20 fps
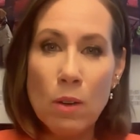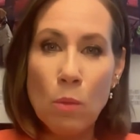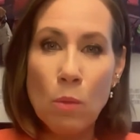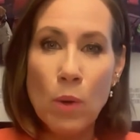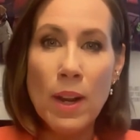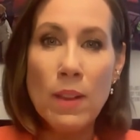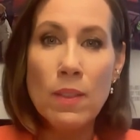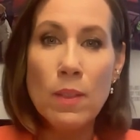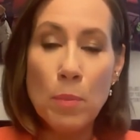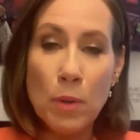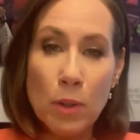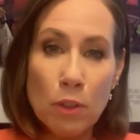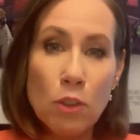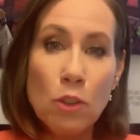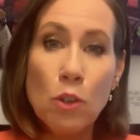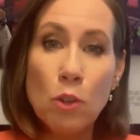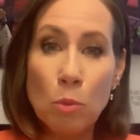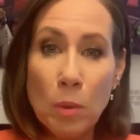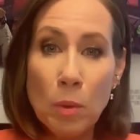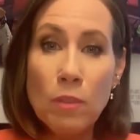when the
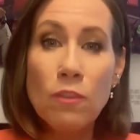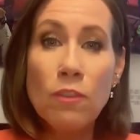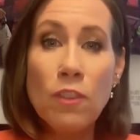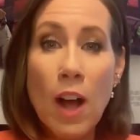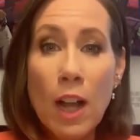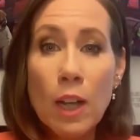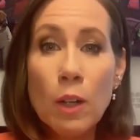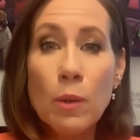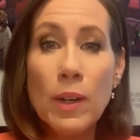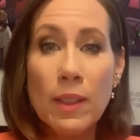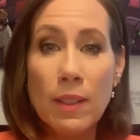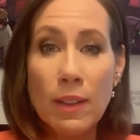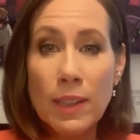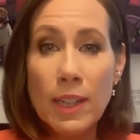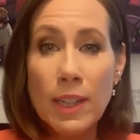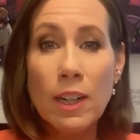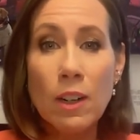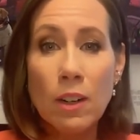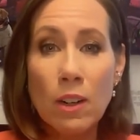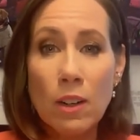person who's been following the
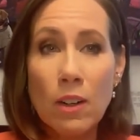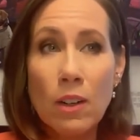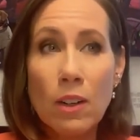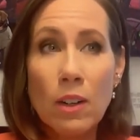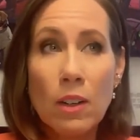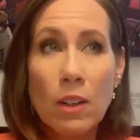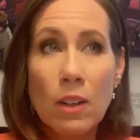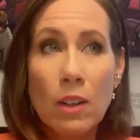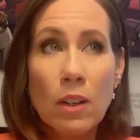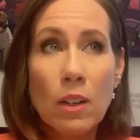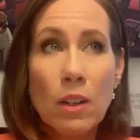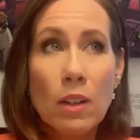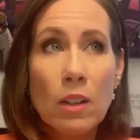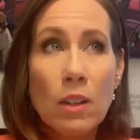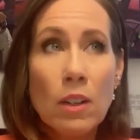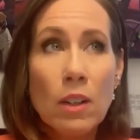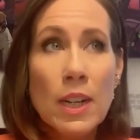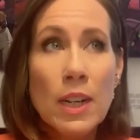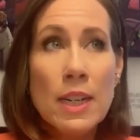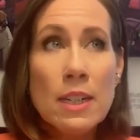leader
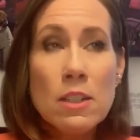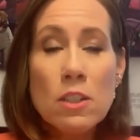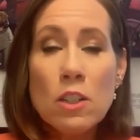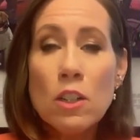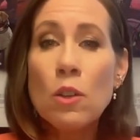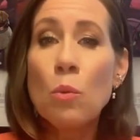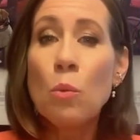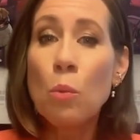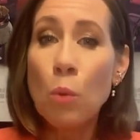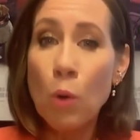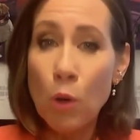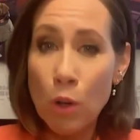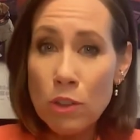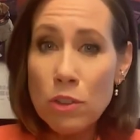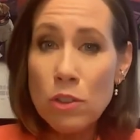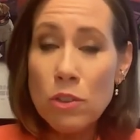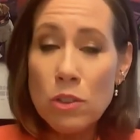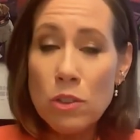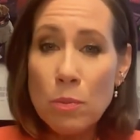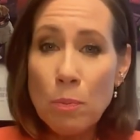into the
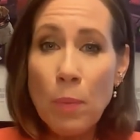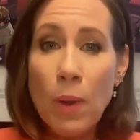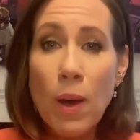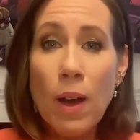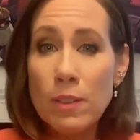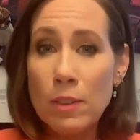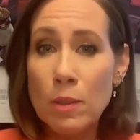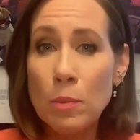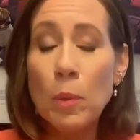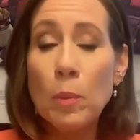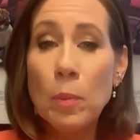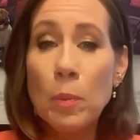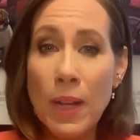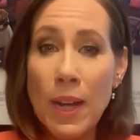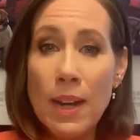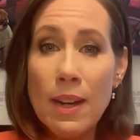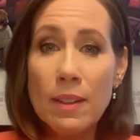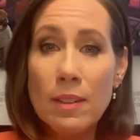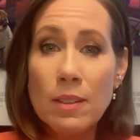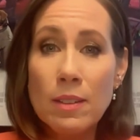worst possible
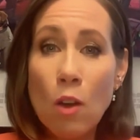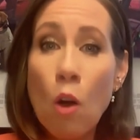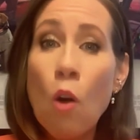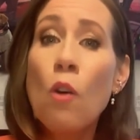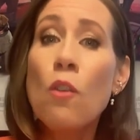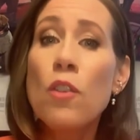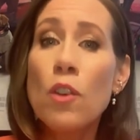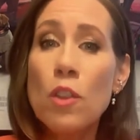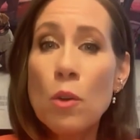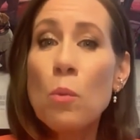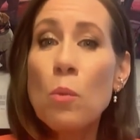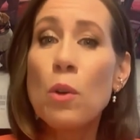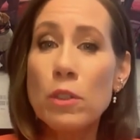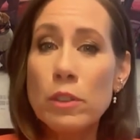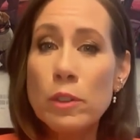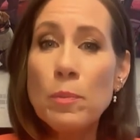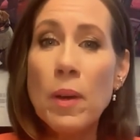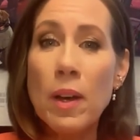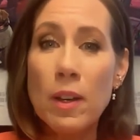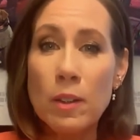place, over the
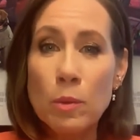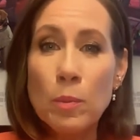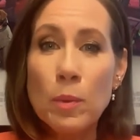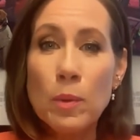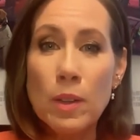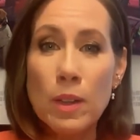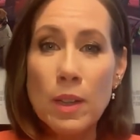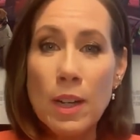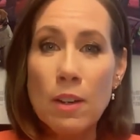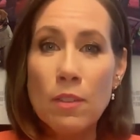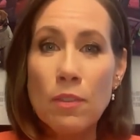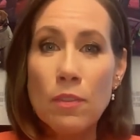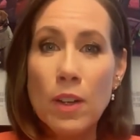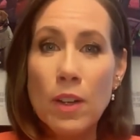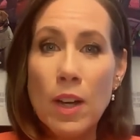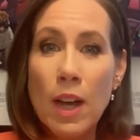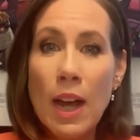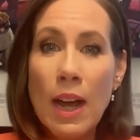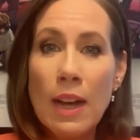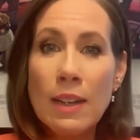worst possible cliff,
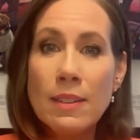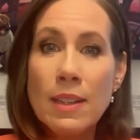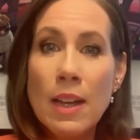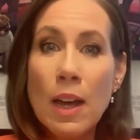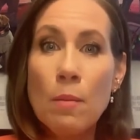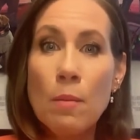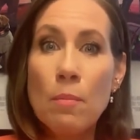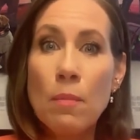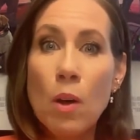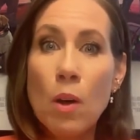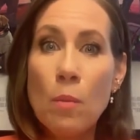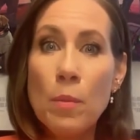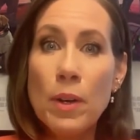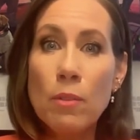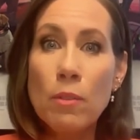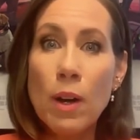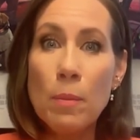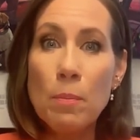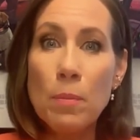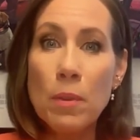has that moment
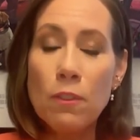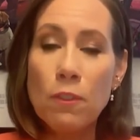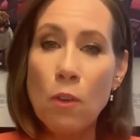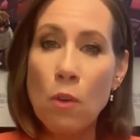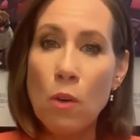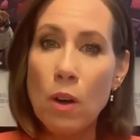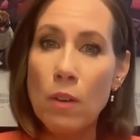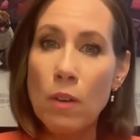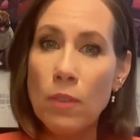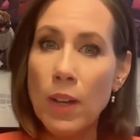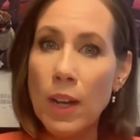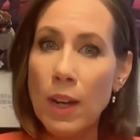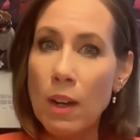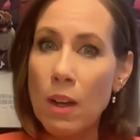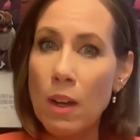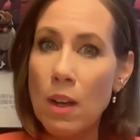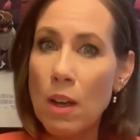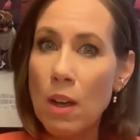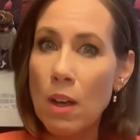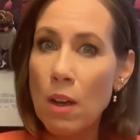right before of like,
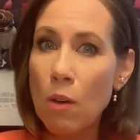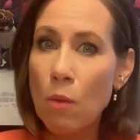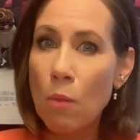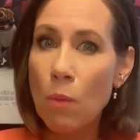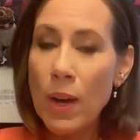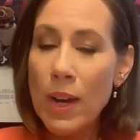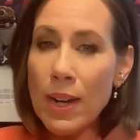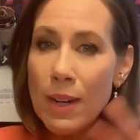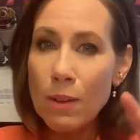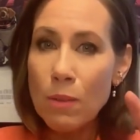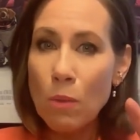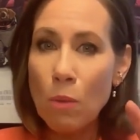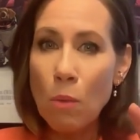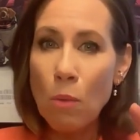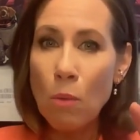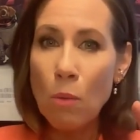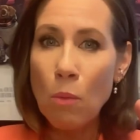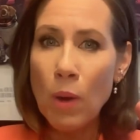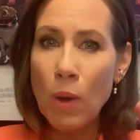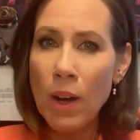wait,
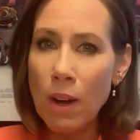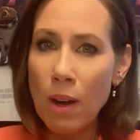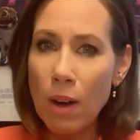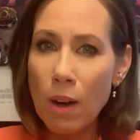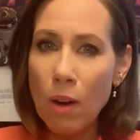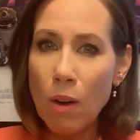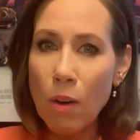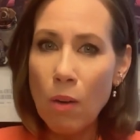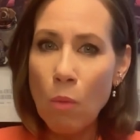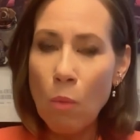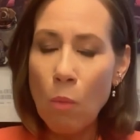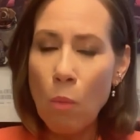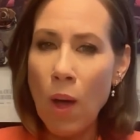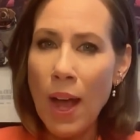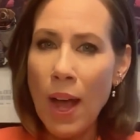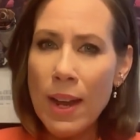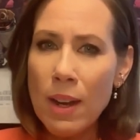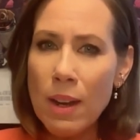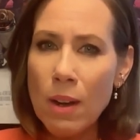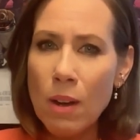where,
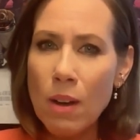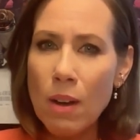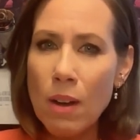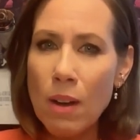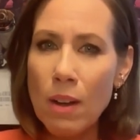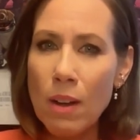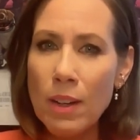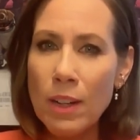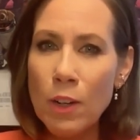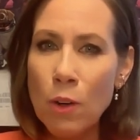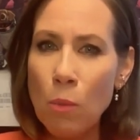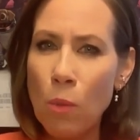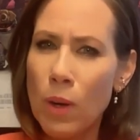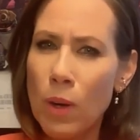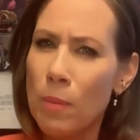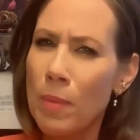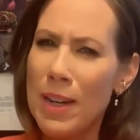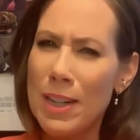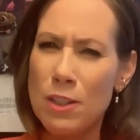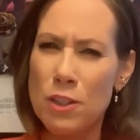why, you know, what
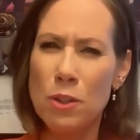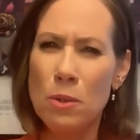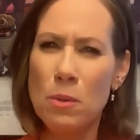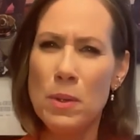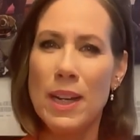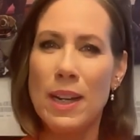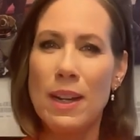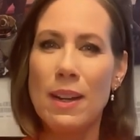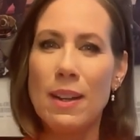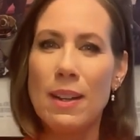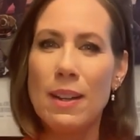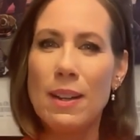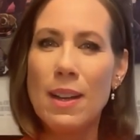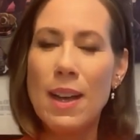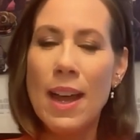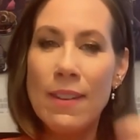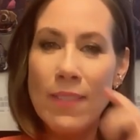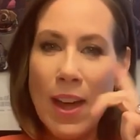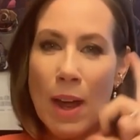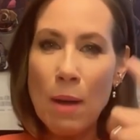am I doing?
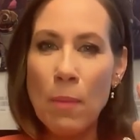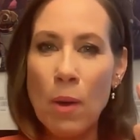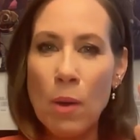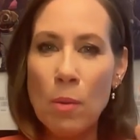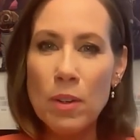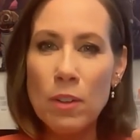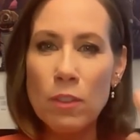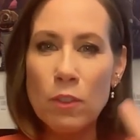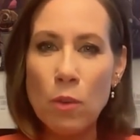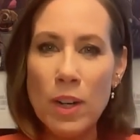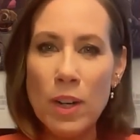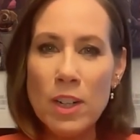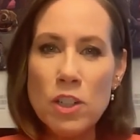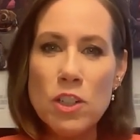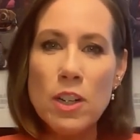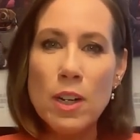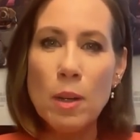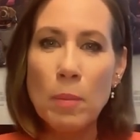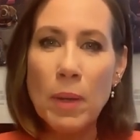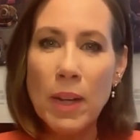And that yeah. moment of
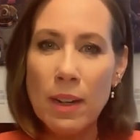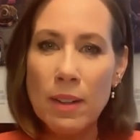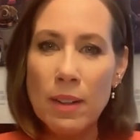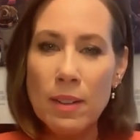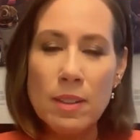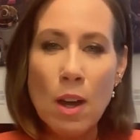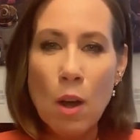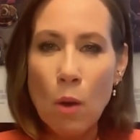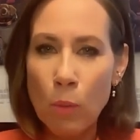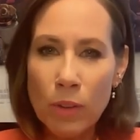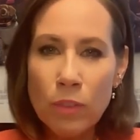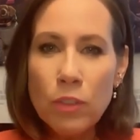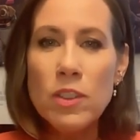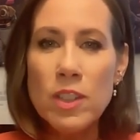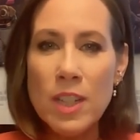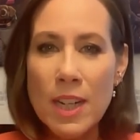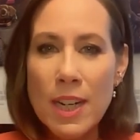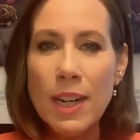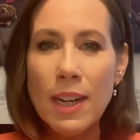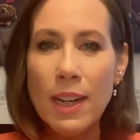questioning, because we've
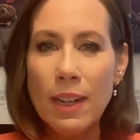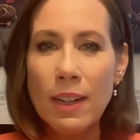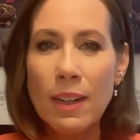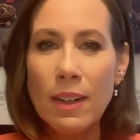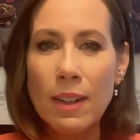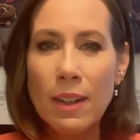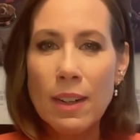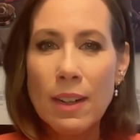seen